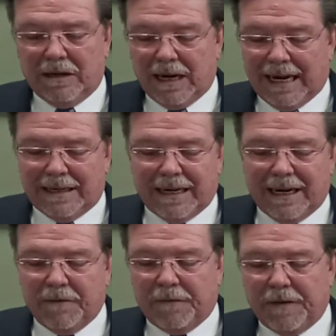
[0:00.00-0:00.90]

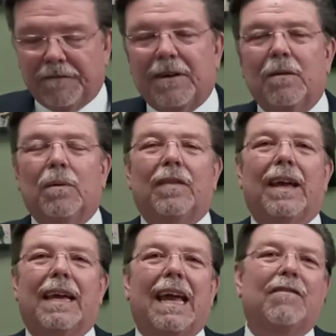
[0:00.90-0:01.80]
1950 when
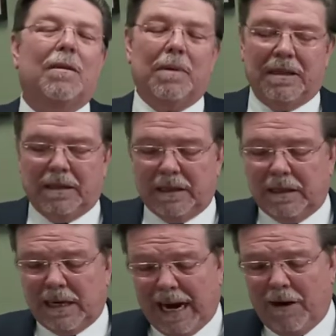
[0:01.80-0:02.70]
they gave him his
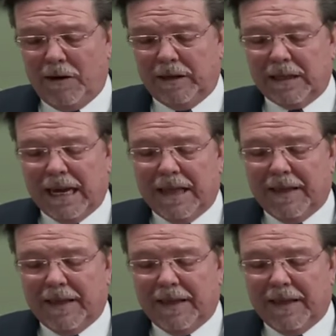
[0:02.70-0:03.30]
inheritance,